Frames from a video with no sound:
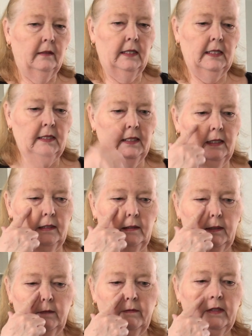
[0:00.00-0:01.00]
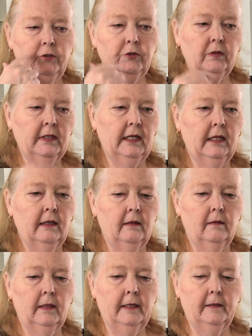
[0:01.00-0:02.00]
And then eventually
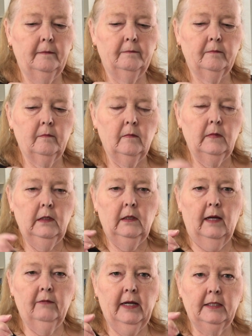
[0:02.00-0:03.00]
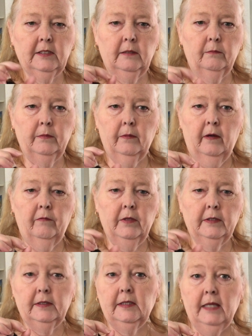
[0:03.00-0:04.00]
I've got some of
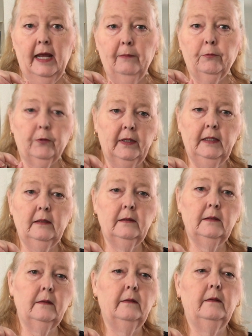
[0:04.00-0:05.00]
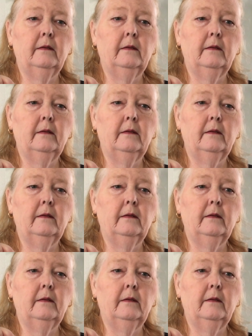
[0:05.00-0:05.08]
the snap rings,